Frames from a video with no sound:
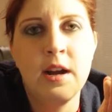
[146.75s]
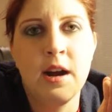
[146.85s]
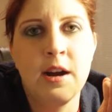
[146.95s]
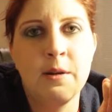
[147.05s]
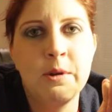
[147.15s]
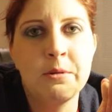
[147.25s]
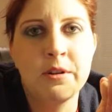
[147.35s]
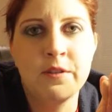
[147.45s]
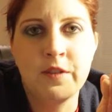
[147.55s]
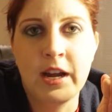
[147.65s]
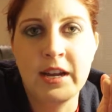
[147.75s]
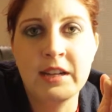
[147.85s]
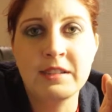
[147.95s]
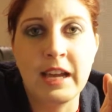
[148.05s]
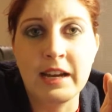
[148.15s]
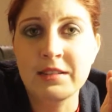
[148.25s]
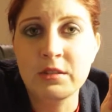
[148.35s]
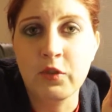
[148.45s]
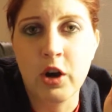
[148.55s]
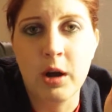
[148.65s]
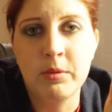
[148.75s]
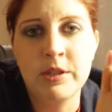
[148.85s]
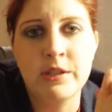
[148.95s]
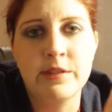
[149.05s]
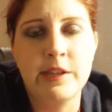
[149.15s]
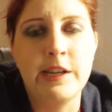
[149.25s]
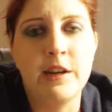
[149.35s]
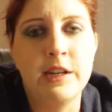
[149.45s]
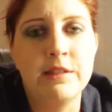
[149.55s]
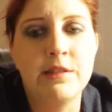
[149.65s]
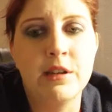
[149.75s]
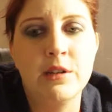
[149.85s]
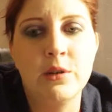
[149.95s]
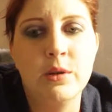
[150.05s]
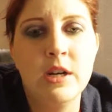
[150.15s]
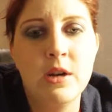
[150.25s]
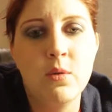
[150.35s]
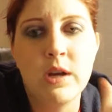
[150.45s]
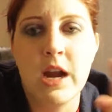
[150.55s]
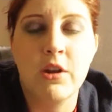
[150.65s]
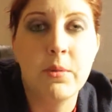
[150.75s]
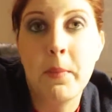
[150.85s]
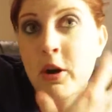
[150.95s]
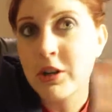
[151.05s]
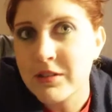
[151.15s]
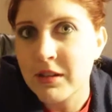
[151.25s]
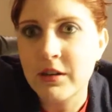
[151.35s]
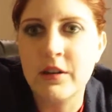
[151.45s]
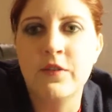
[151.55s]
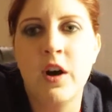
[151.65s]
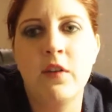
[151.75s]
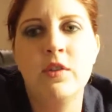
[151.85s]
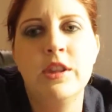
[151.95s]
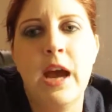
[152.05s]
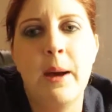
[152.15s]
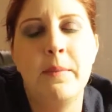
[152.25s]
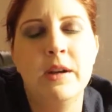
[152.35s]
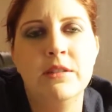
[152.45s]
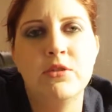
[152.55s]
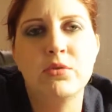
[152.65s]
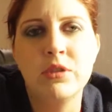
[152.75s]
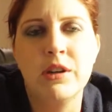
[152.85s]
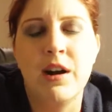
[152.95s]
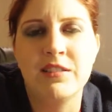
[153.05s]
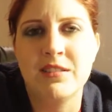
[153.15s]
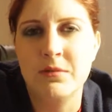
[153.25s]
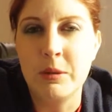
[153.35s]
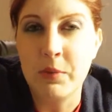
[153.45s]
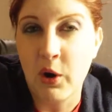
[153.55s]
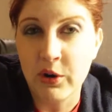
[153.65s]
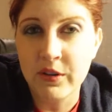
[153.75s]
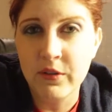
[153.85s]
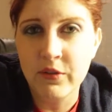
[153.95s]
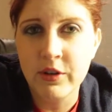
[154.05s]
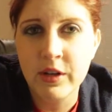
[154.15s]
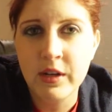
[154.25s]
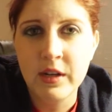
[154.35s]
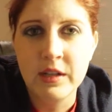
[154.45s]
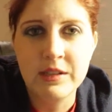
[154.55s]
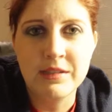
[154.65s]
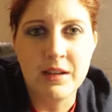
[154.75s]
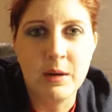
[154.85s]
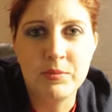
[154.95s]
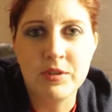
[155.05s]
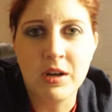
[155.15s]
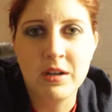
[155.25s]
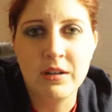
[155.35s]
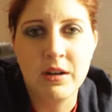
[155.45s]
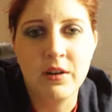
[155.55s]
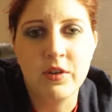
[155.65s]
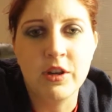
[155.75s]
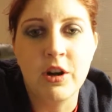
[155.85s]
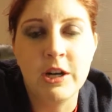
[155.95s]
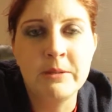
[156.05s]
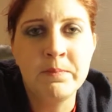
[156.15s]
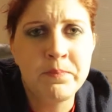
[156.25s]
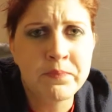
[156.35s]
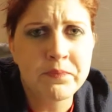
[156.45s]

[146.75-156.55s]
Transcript: Um, we were invited as guests for Auburndale City Con, so we got all the perks that are involved with that, but it was really awesome to be part of this upstart of a con.